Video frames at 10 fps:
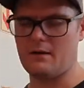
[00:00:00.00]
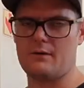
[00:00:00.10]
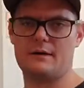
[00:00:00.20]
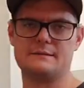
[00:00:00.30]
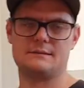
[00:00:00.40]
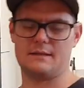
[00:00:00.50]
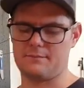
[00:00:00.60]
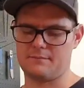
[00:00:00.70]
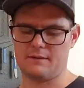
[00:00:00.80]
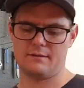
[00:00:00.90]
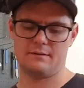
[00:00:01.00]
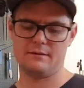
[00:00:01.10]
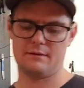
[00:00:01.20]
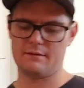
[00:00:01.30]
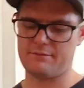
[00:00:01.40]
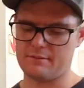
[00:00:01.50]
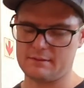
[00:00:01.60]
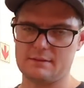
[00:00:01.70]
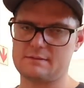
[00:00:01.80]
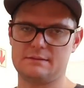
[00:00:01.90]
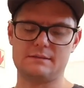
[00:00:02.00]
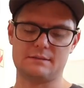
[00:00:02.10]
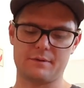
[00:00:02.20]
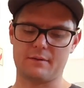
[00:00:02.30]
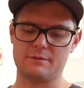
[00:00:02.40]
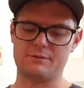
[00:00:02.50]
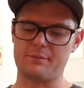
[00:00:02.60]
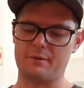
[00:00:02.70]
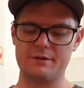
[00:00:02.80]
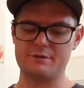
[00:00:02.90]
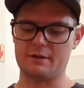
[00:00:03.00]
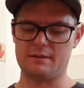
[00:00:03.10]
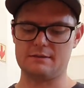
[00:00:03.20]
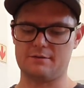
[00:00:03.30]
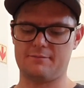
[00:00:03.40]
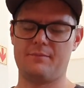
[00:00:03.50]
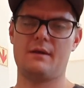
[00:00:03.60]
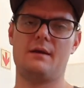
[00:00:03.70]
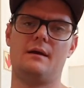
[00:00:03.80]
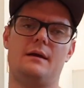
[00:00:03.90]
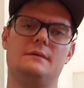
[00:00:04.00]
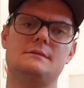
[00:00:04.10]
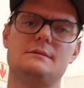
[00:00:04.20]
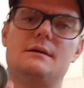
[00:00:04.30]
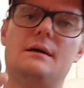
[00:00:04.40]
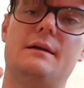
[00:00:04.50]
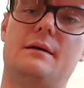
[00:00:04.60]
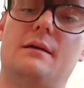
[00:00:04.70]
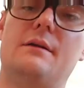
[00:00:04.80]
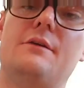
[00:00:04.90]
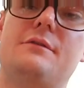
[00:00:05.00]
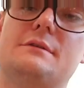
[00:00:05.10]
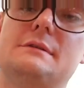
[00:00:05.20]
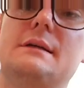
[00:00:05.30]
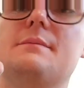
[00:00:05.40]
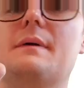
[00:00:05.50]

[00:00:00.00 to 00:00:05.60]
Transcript: Alright, this is just something I want to remind you guys of. Inside, I don't know if you'll see it,